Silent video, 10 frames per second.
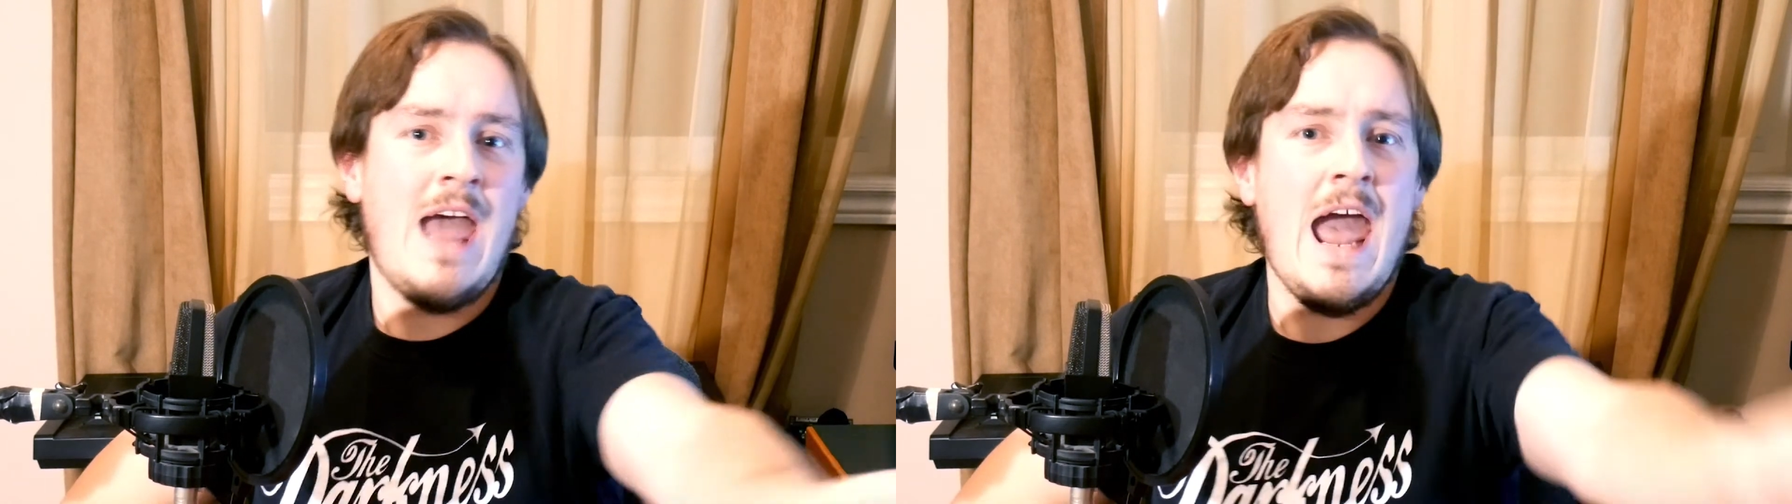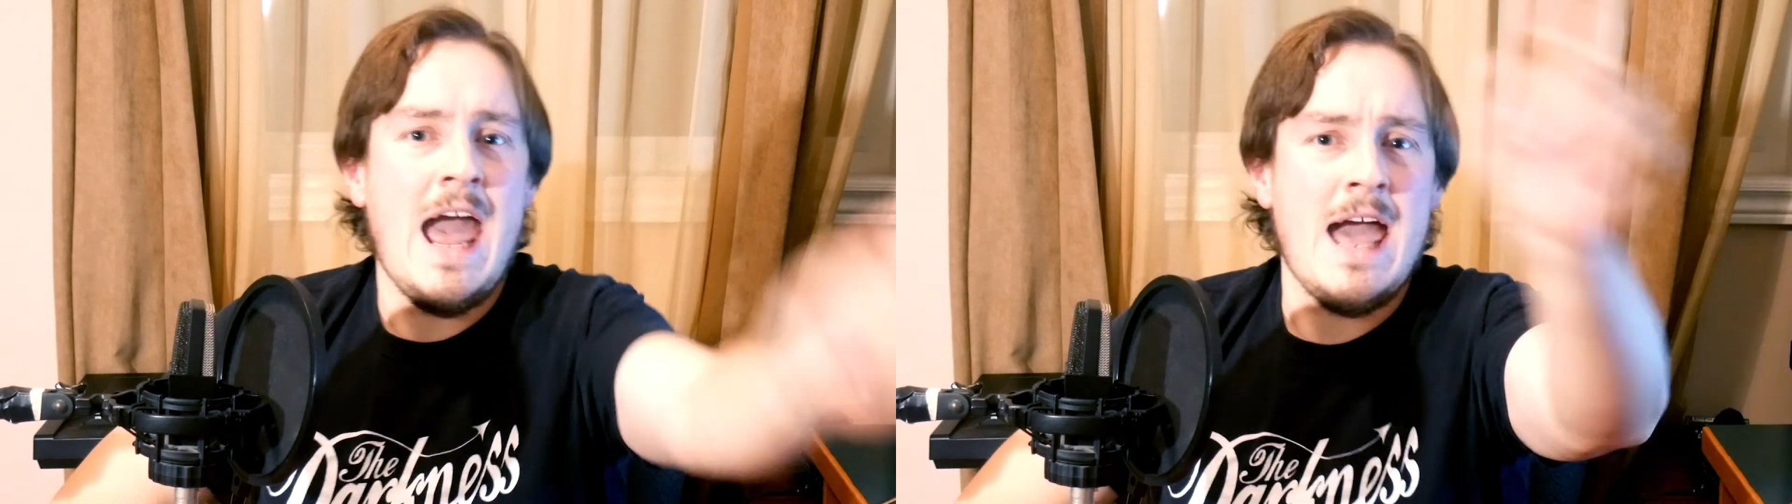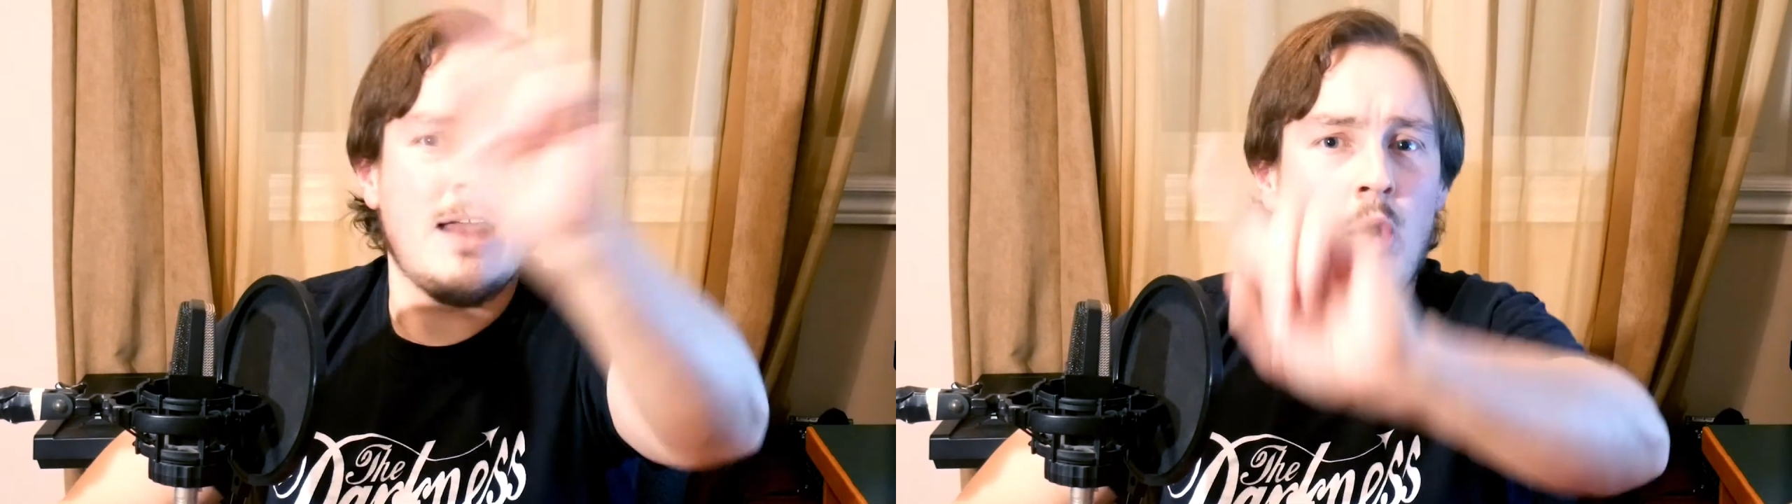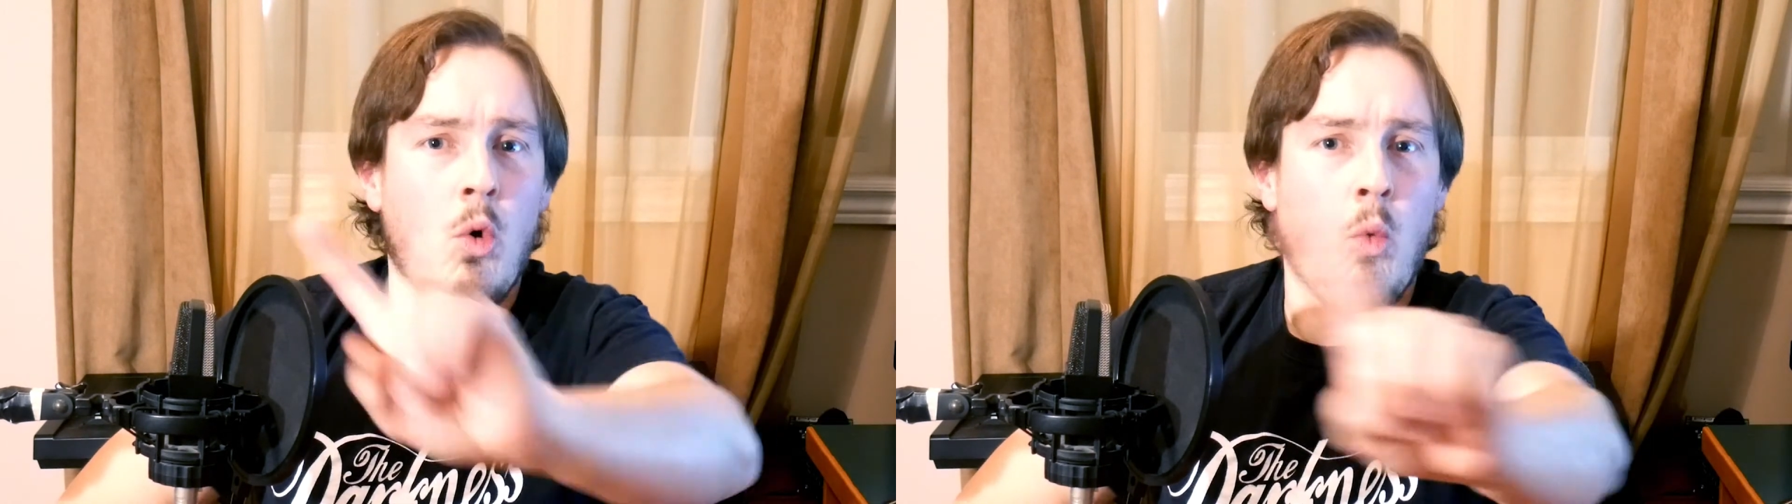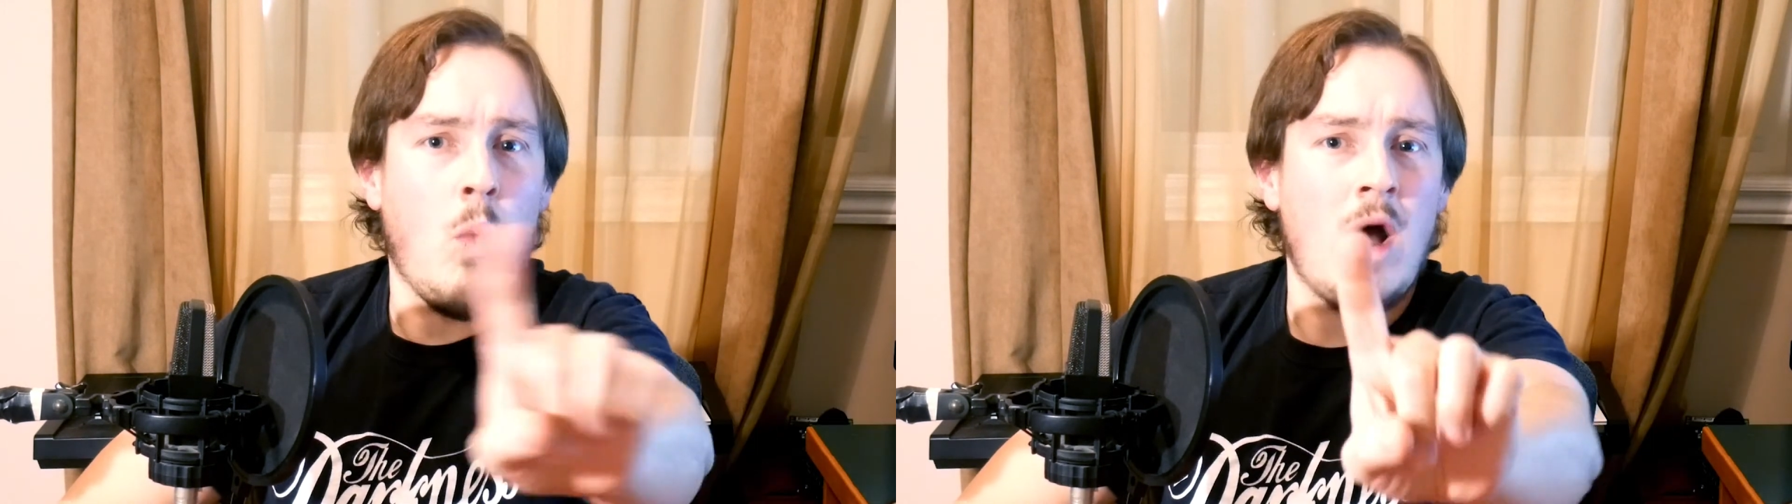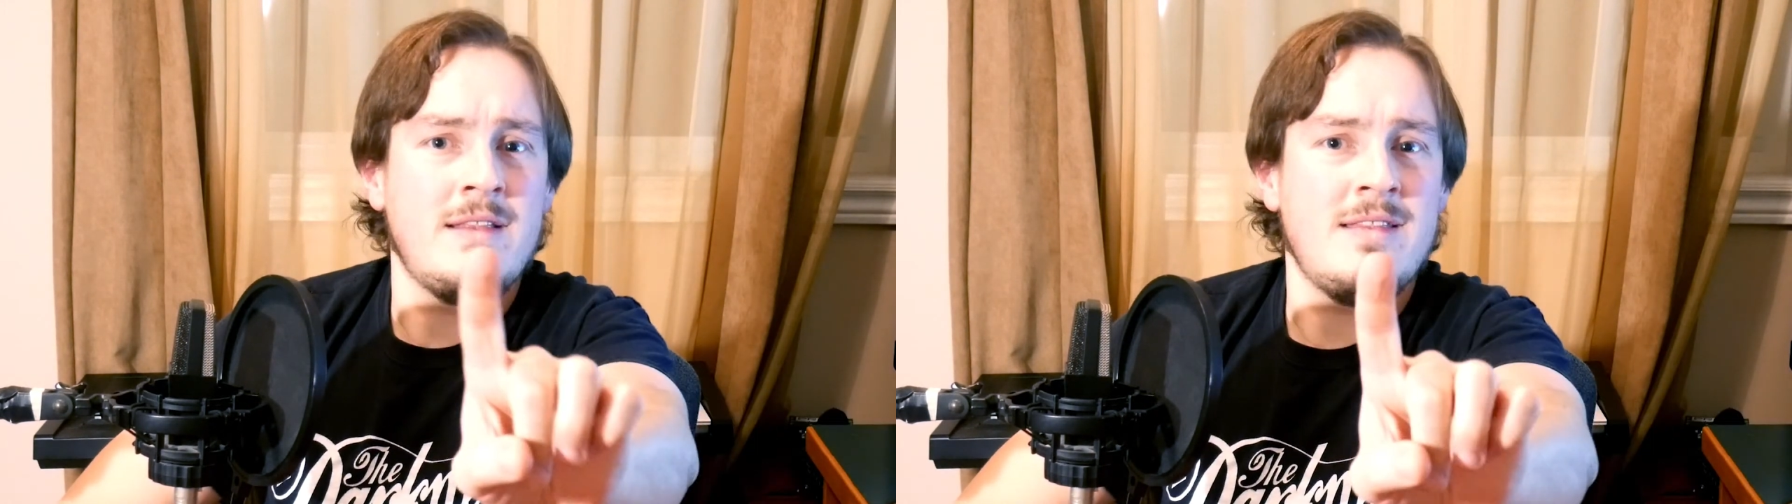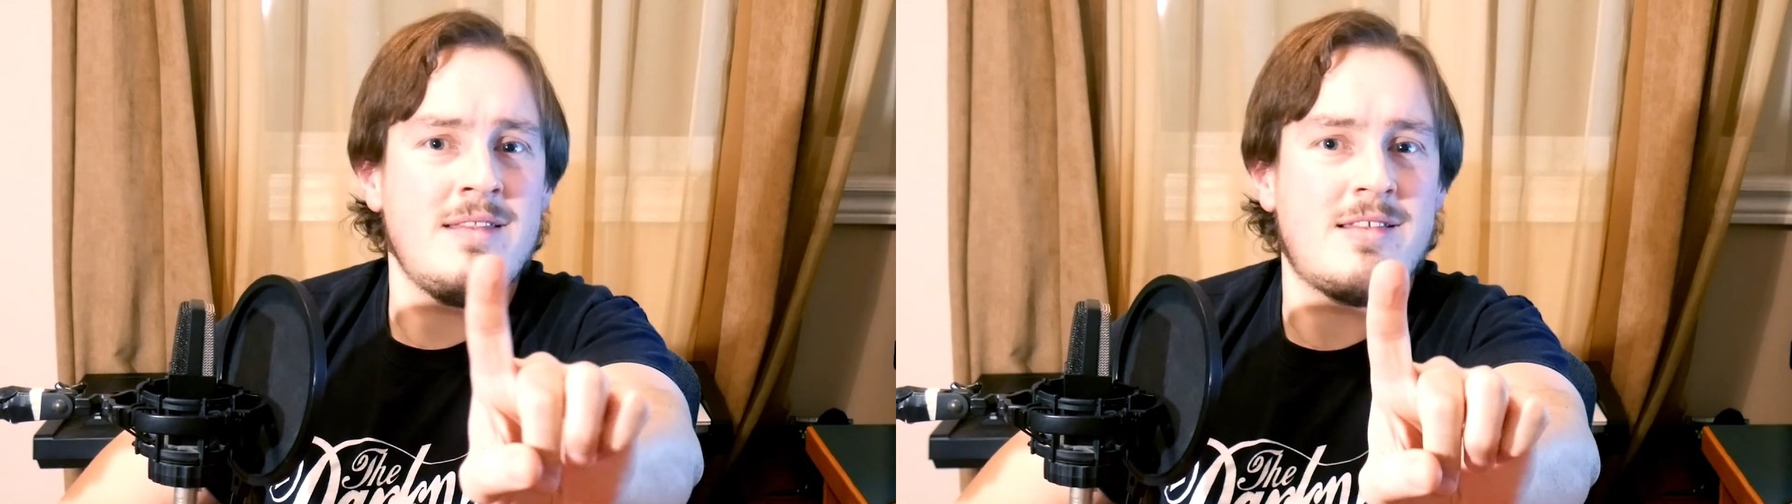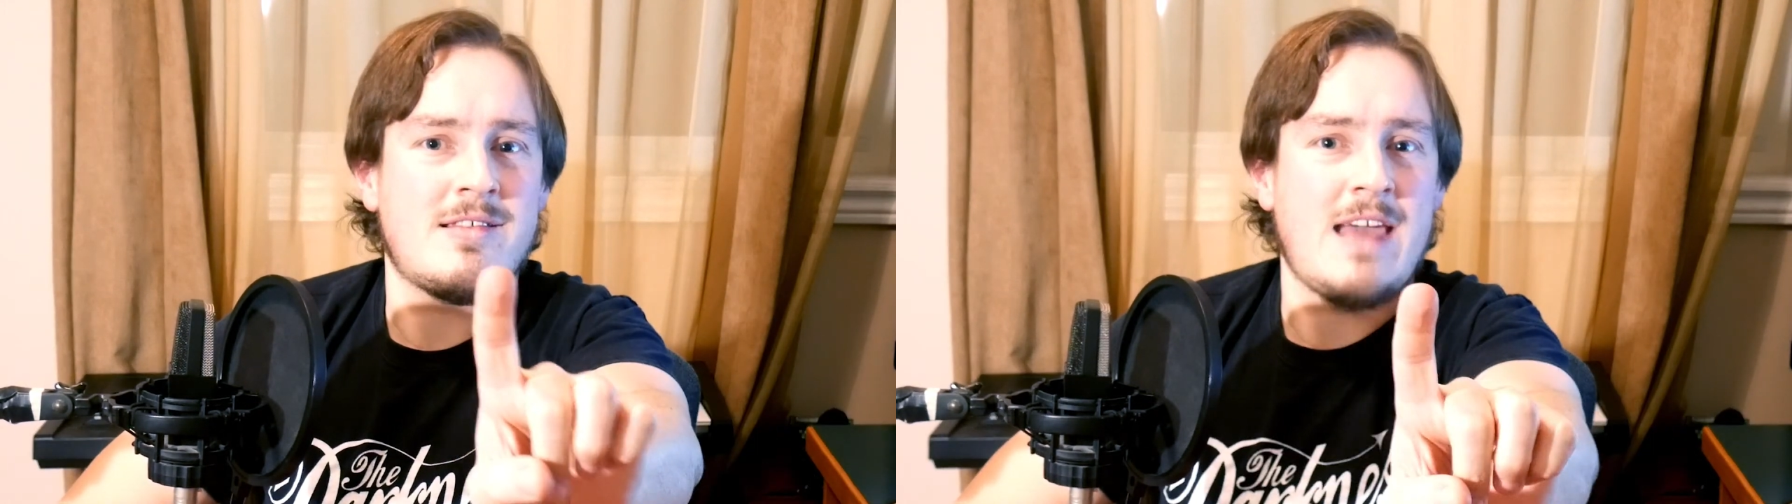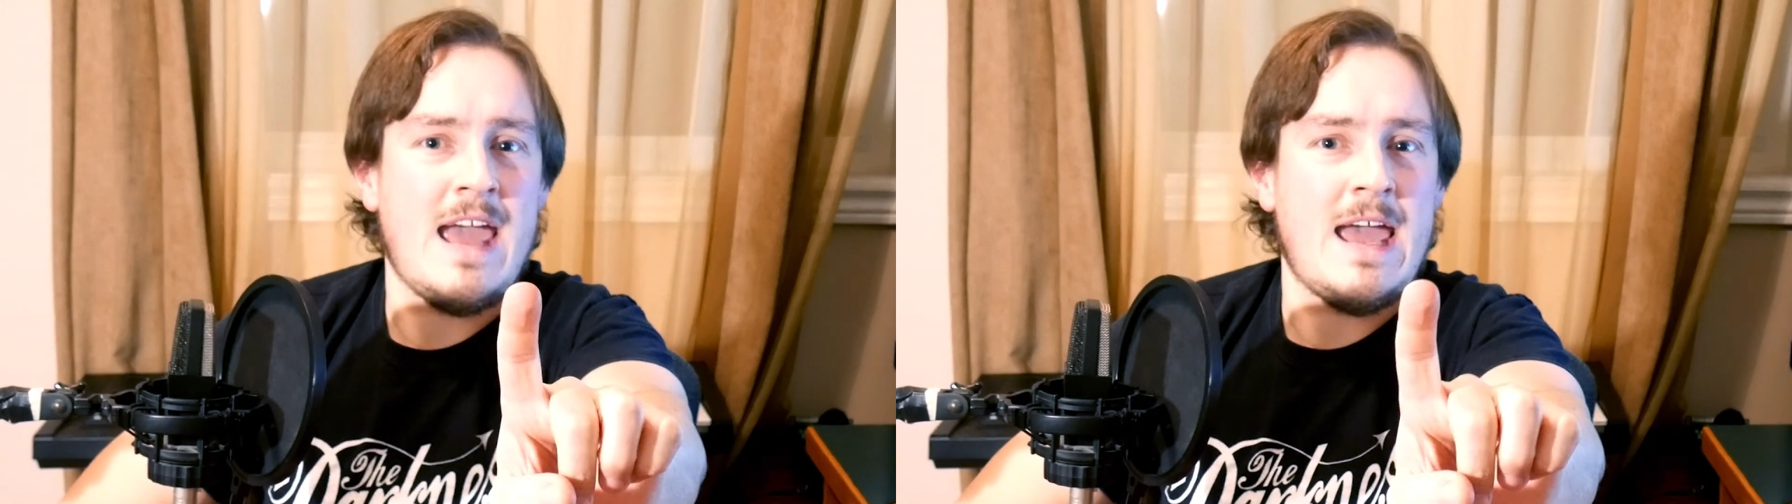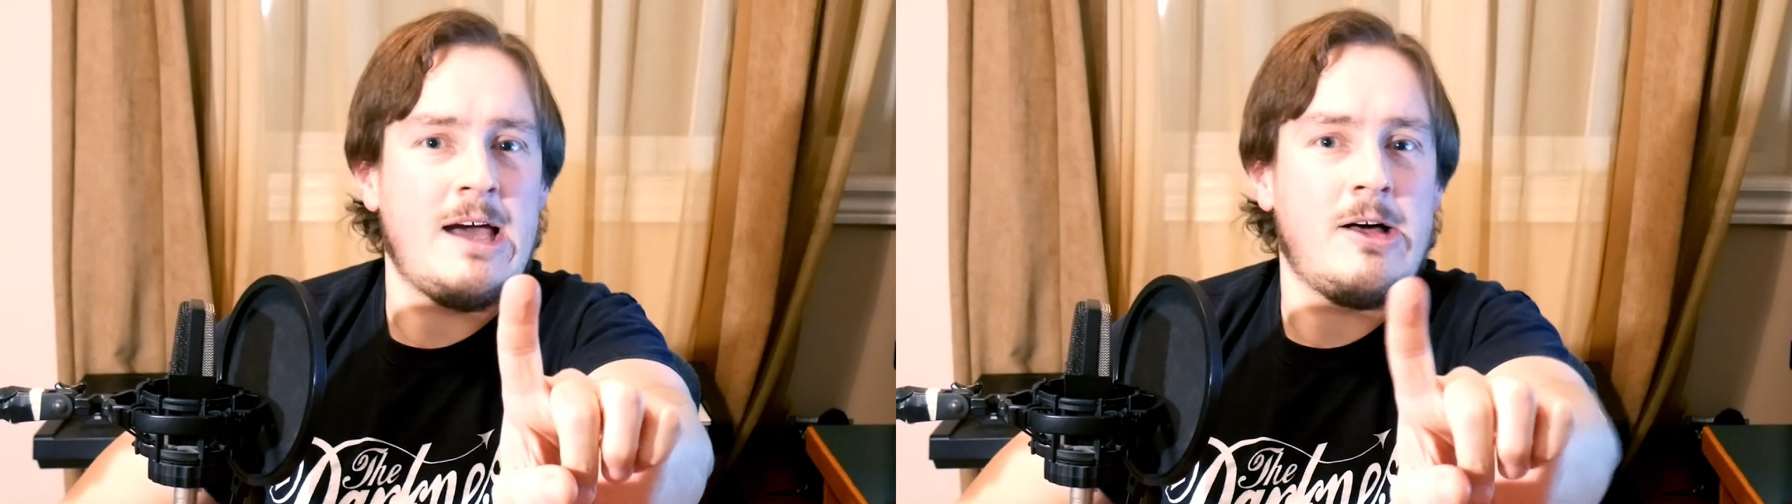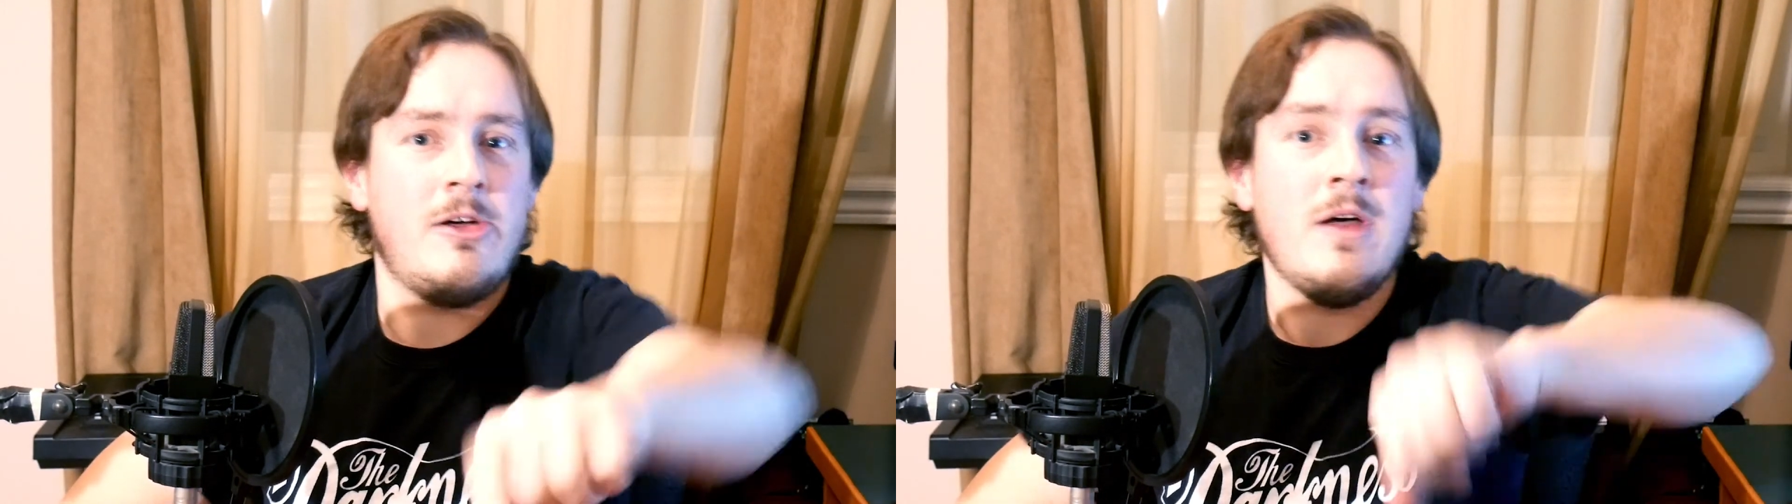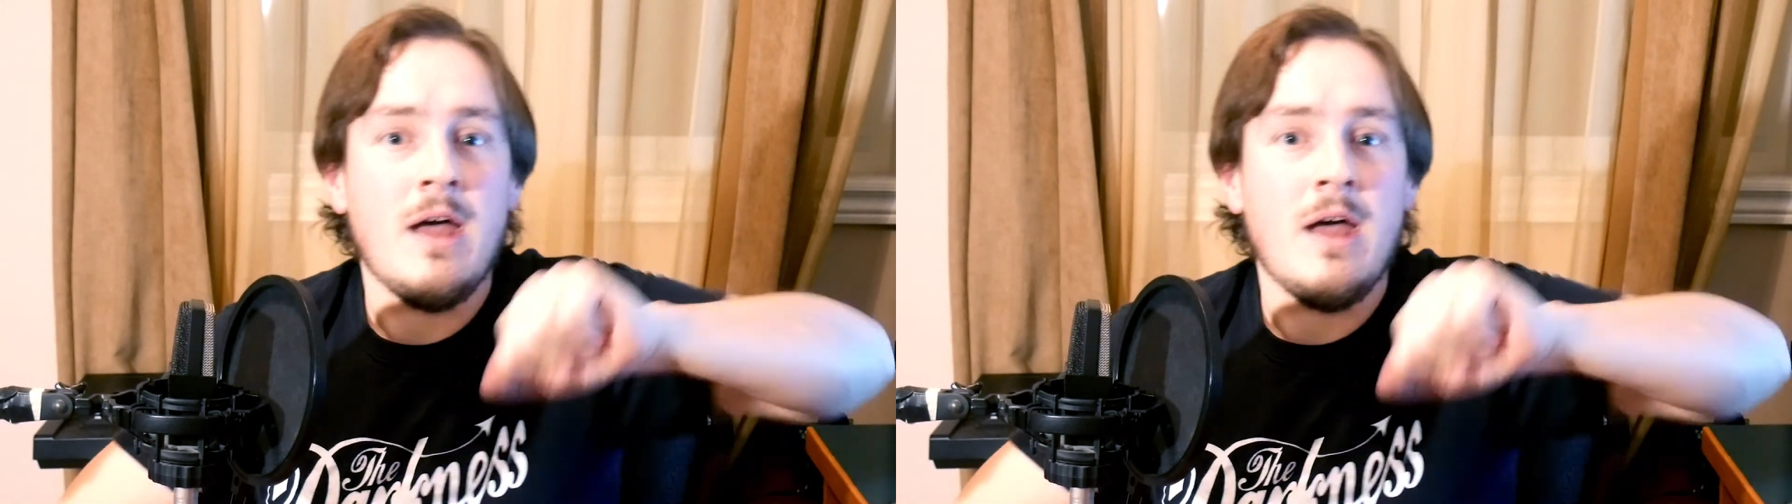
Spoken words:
and 1 scale.